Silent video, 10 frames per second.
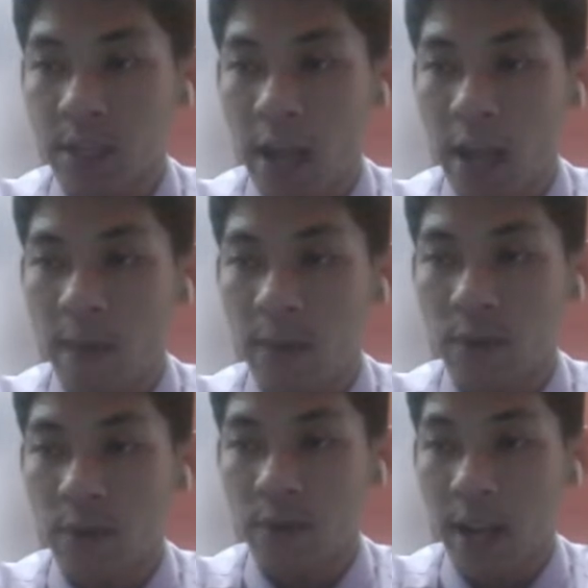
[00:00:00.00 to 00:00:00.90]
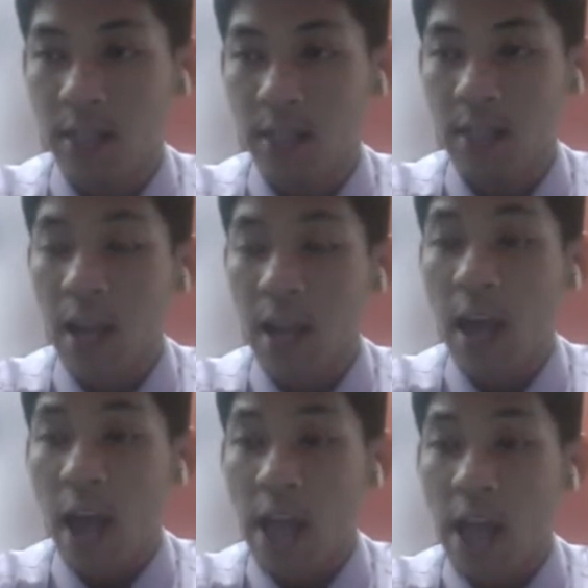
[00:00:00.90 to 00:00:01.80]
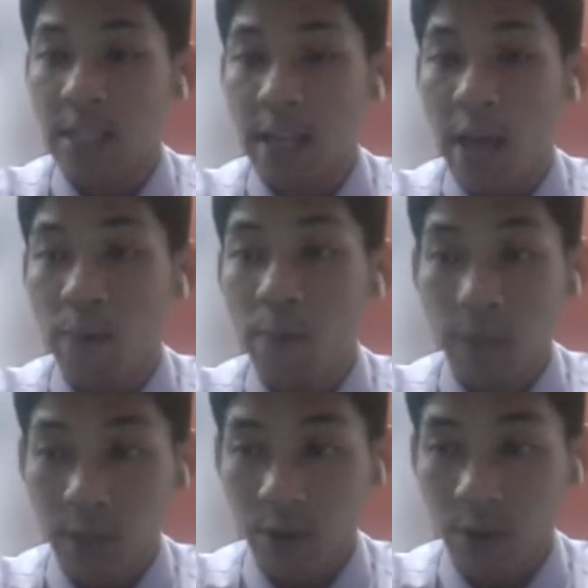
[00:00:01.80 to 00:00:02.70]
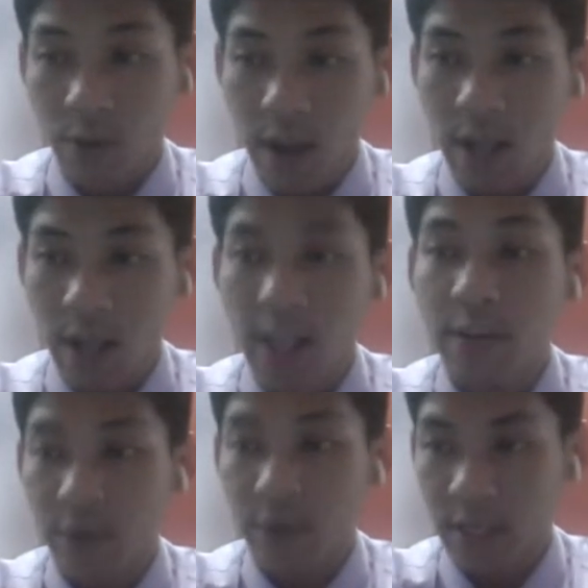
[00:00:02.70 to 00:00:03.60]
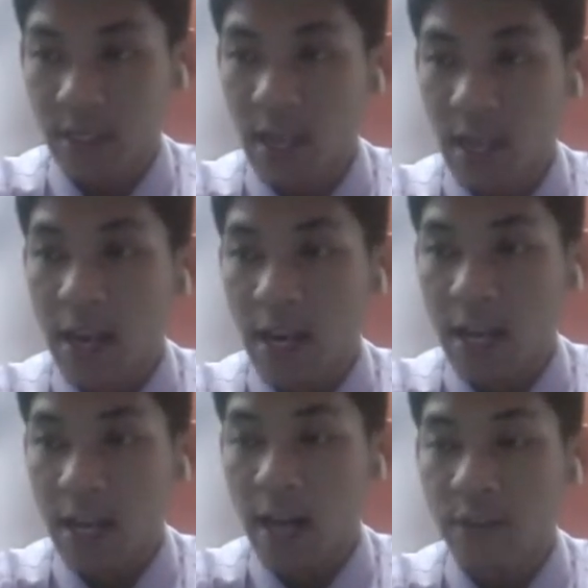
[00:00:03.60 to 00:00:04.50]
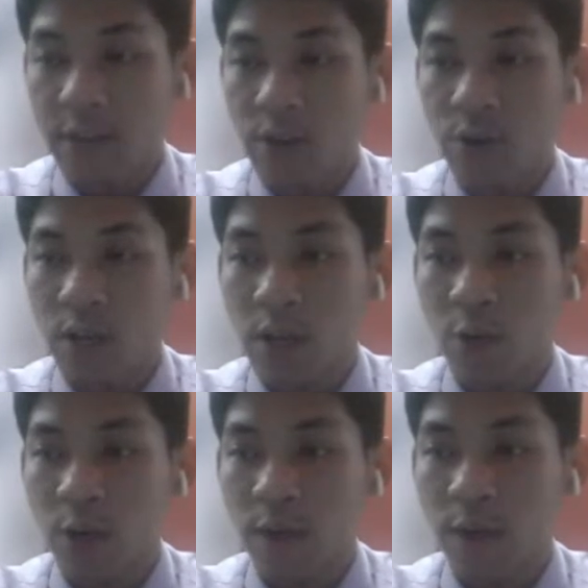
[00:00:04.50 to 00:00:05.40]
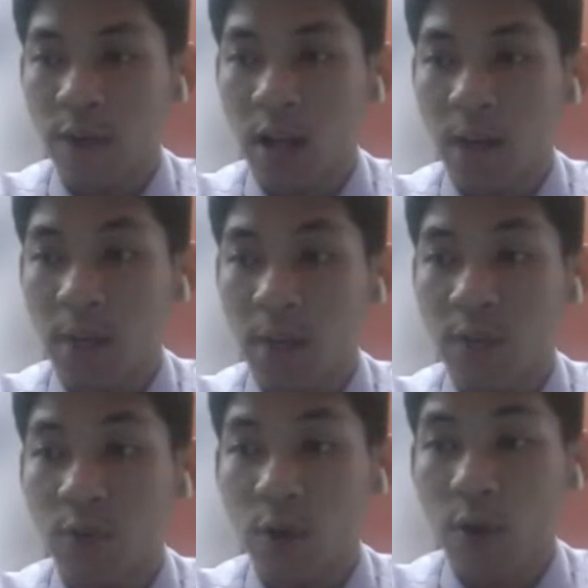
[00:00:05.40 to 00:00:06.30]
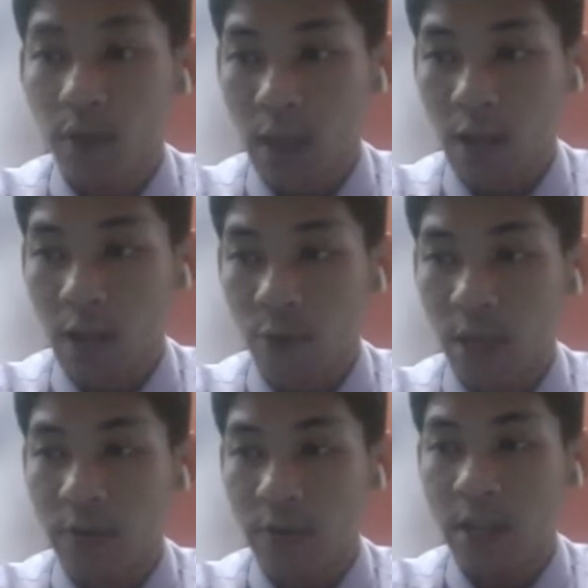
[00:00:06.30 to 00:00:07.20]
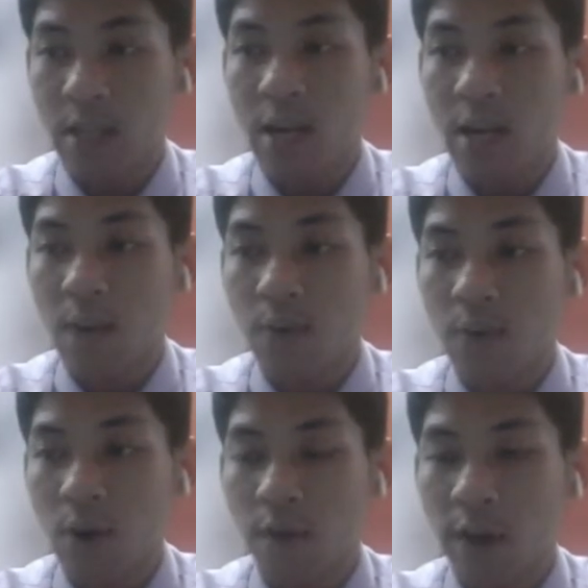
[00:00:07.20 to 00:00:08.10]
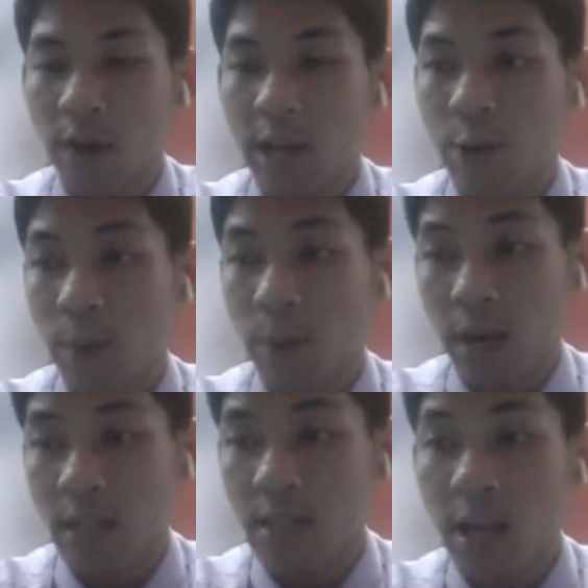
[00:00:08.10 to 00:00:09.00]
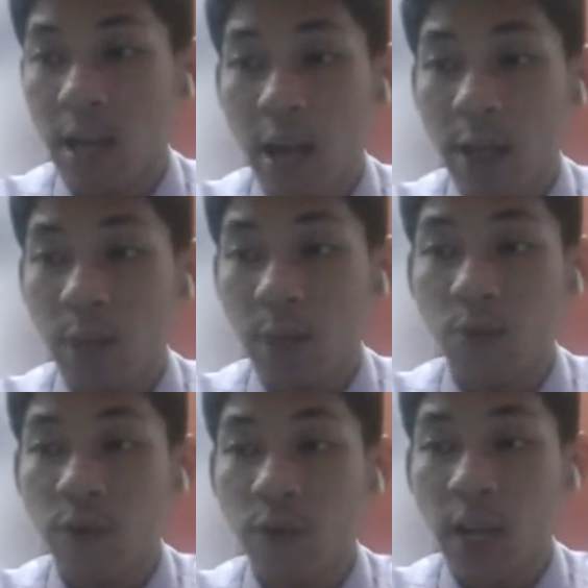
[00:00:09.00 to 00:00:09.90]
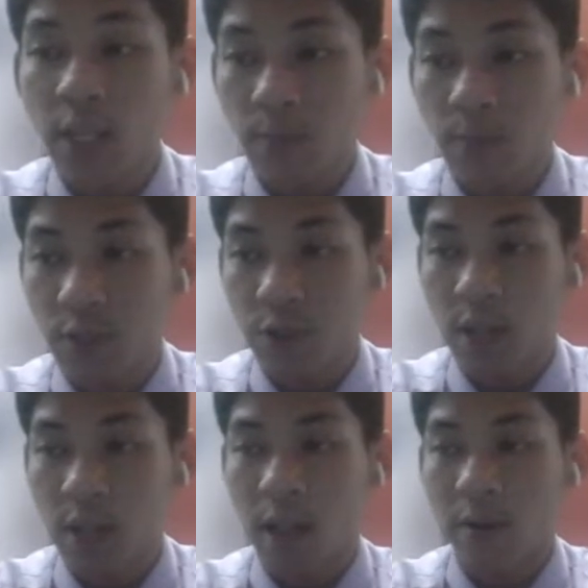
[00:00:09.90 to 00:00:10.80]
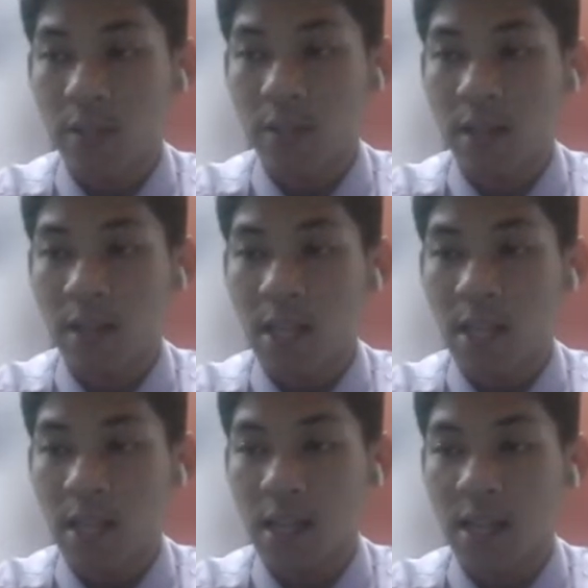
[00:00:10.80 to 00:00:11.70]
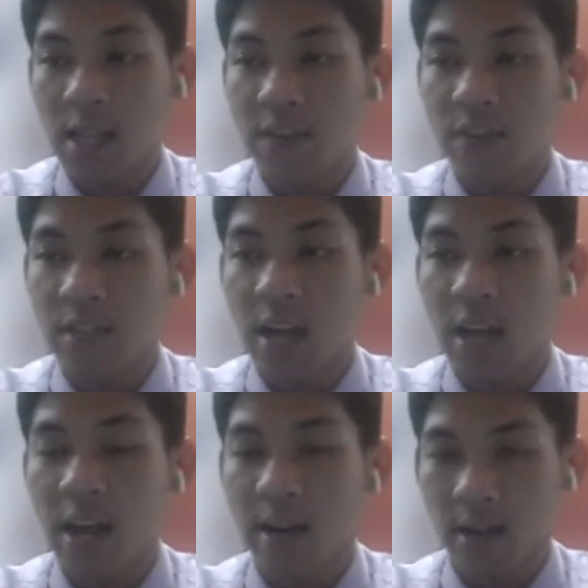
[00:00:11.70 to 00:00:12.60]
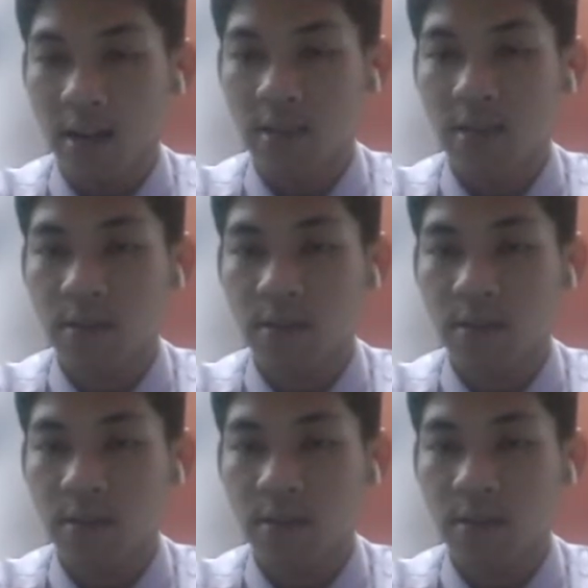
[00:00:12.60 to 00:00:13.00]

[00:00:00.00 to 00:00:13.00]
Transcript: amplitude rises. As the amplitude increases, the ultrasonic wave come into contact with a greater number of agglomerates, improving dispersion and resulting in increased hardness.